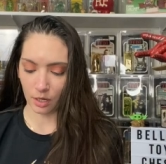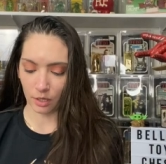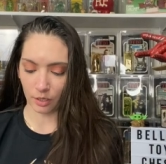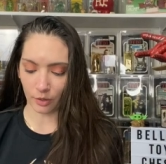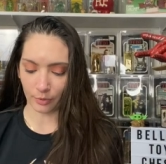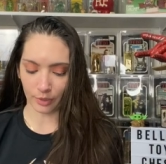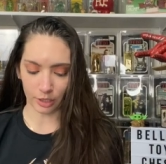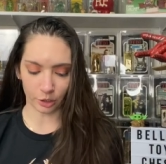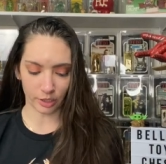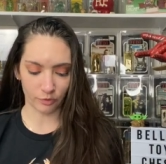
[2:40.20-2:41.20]
No, I will not
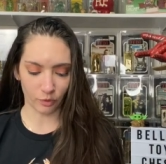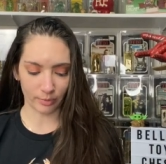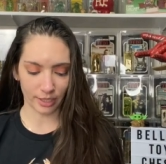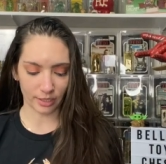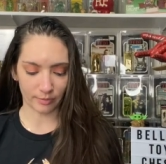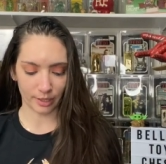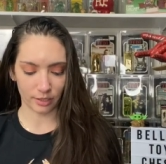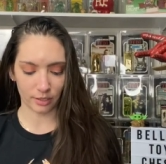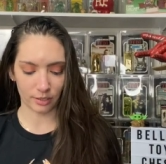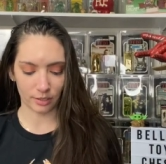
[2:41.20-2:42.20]
transform these
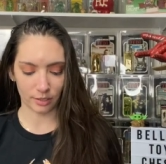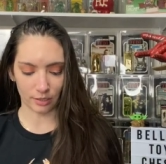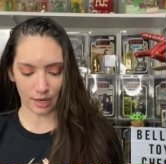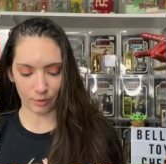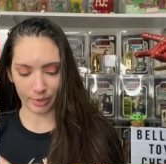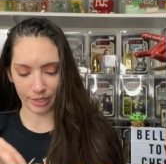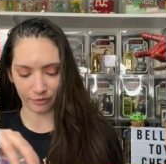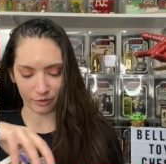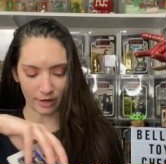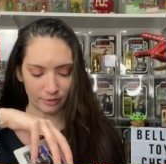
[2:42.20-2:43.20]
because I'll be here
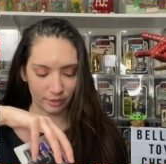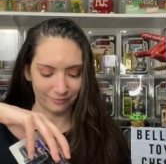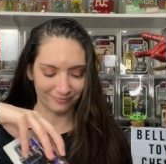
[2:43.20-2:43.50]
forever.